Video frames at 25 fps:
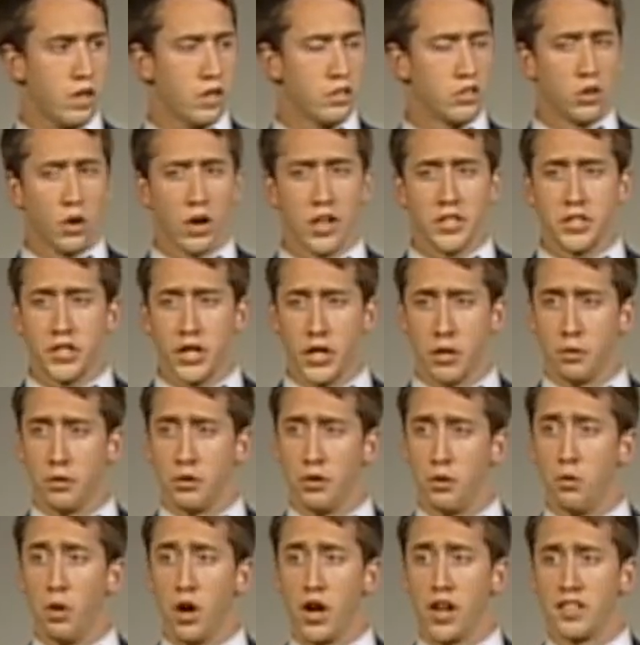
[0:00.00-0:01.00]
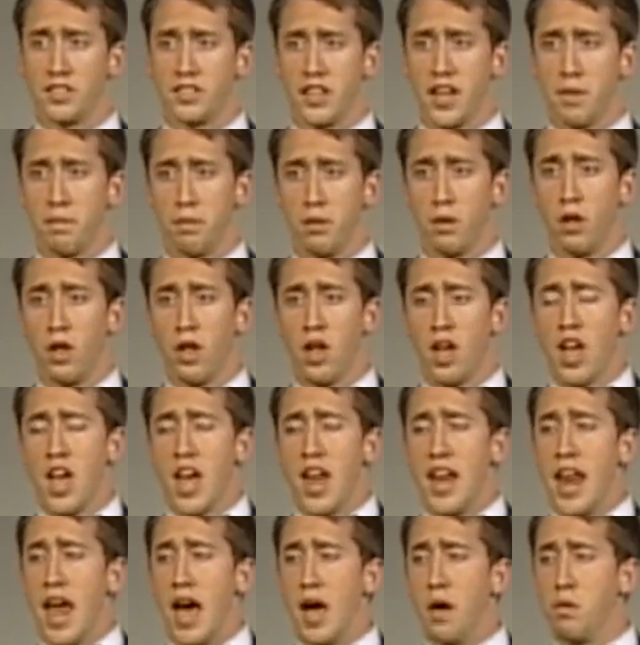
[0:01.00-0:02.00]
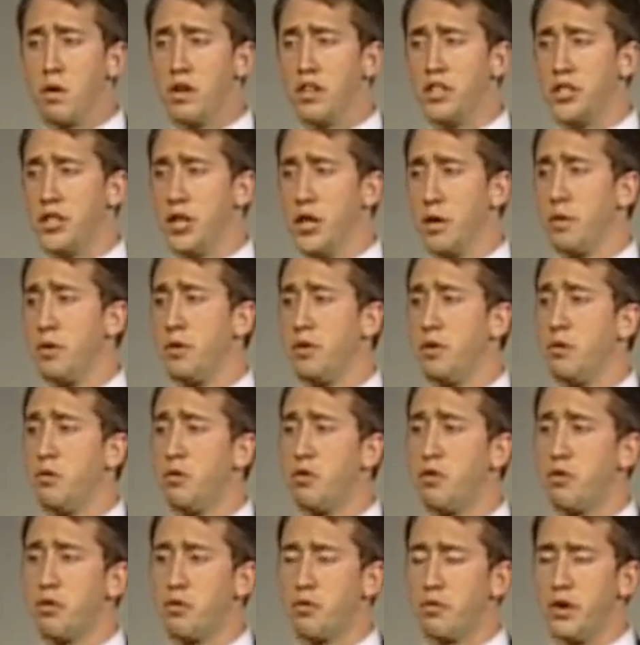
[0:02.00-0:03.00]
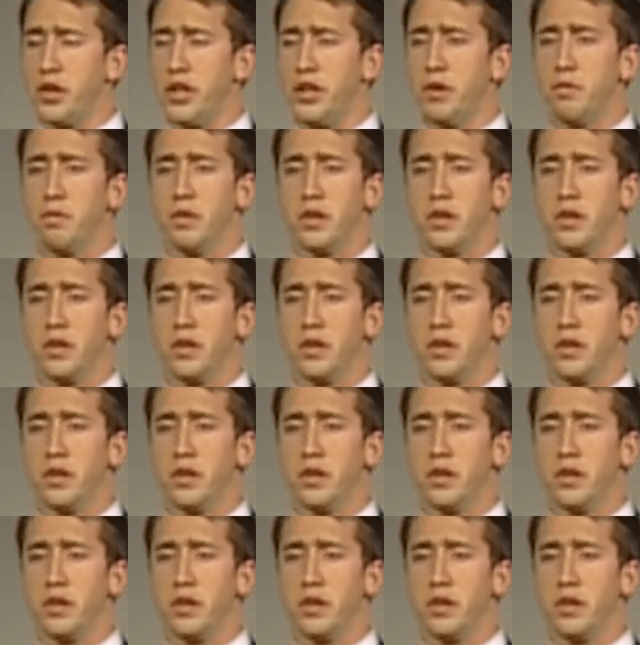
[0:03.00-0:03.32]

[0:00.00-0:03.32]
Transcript: So I shared with you one example. Now I want to share with you 3